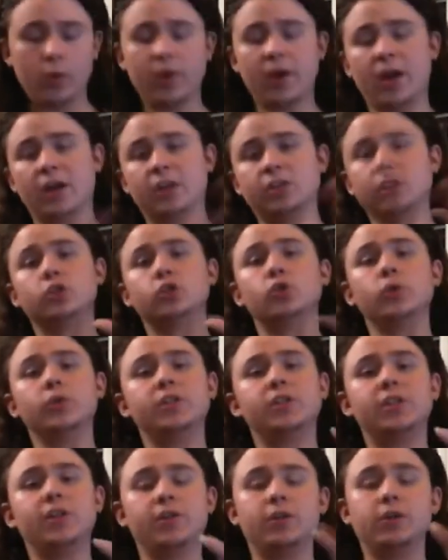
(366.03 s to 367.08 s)
Oh yeah, it has a
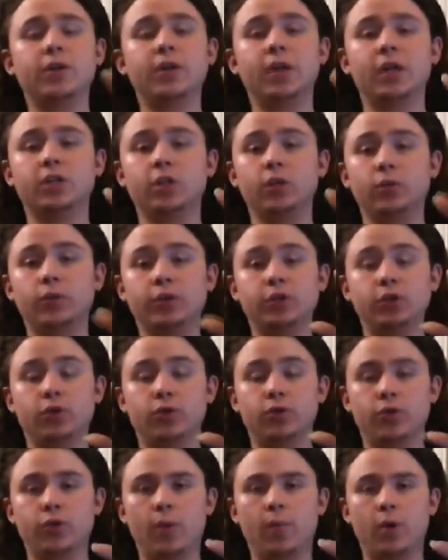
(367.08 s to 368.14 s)
joystick that you can actually rest
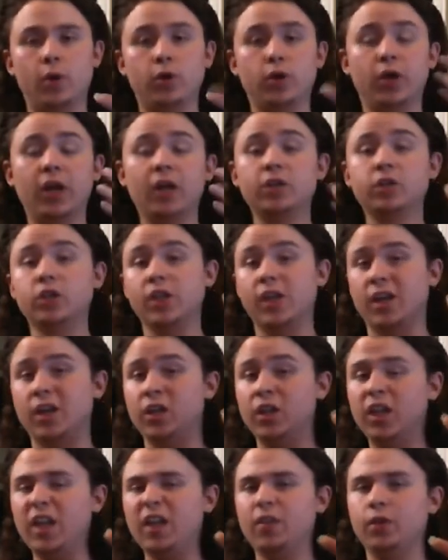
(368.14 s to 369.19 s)
your thumb on. You can actually
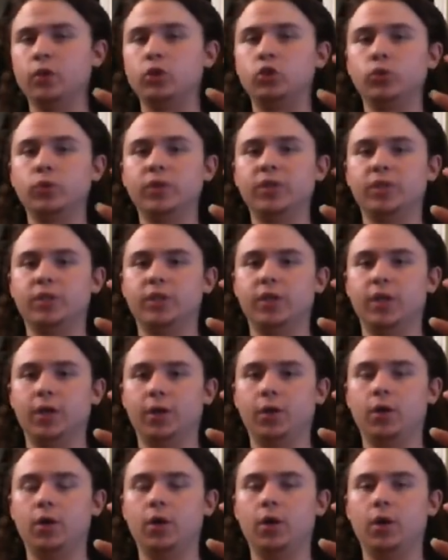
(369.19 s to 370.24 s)
click the
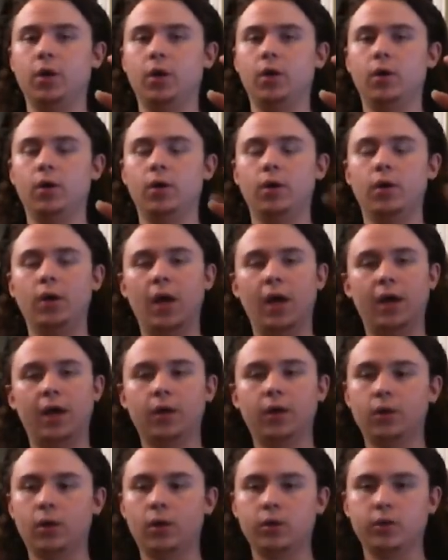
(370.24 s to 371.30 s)
joystick.
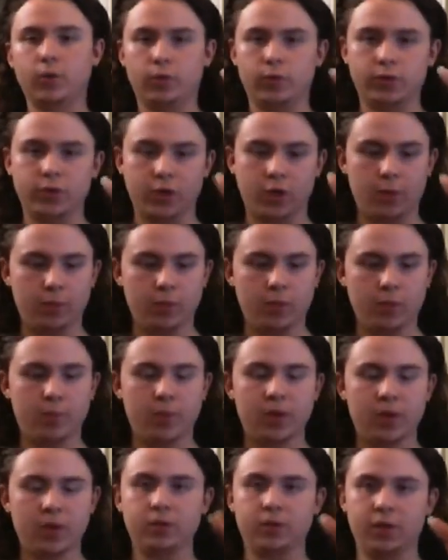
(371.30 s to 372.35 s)
And also there's a couple of
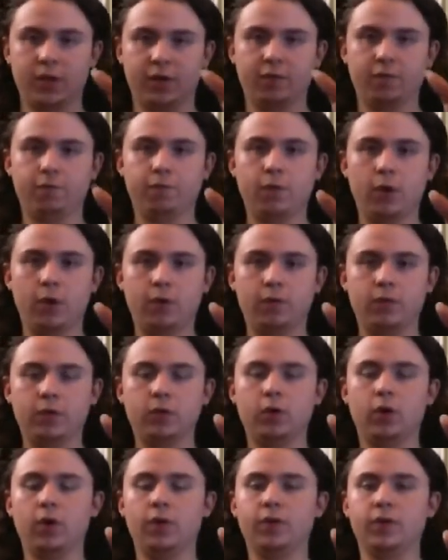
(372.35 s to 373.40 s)
buttons like in front
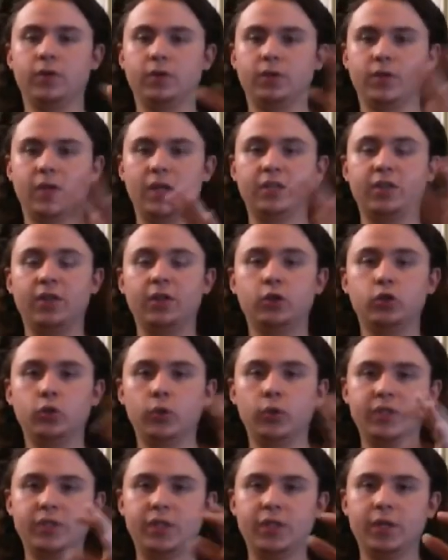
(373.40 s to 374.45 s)
of on the sides of the
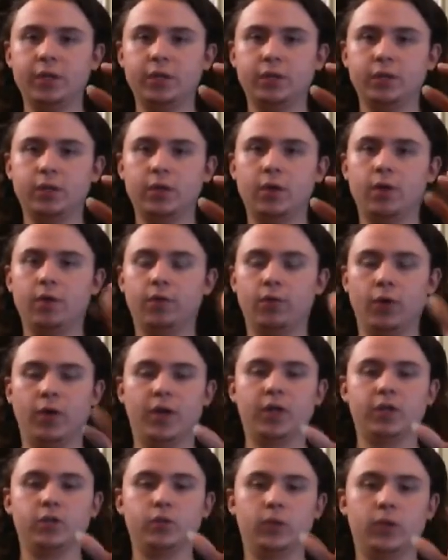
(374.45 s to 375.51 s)
joysticks for
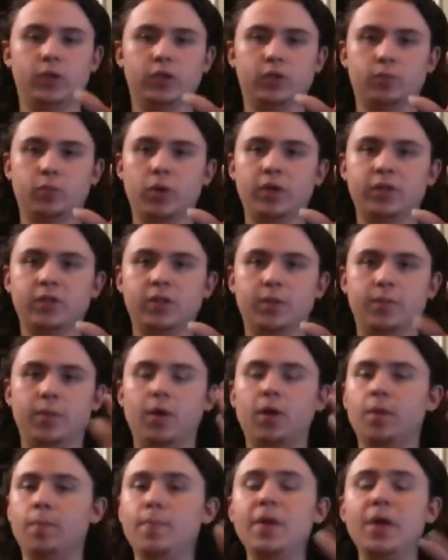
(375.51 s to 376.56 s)
in case you want to just press them.
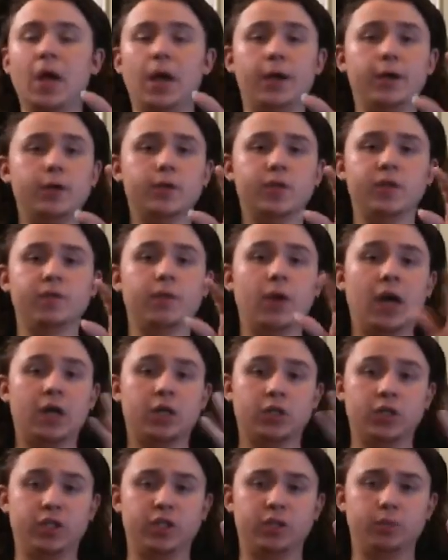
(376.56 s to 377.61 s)
Me, I used it for
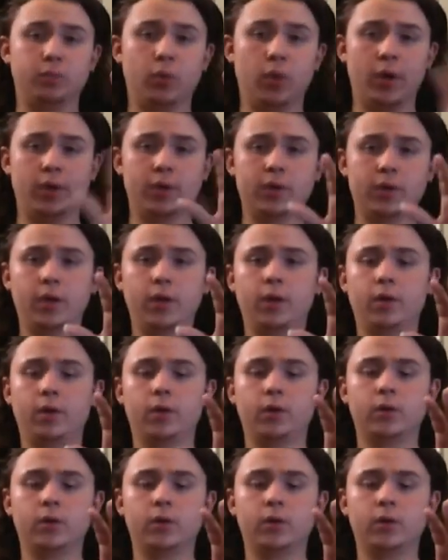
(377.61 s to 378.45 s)
actually sprint.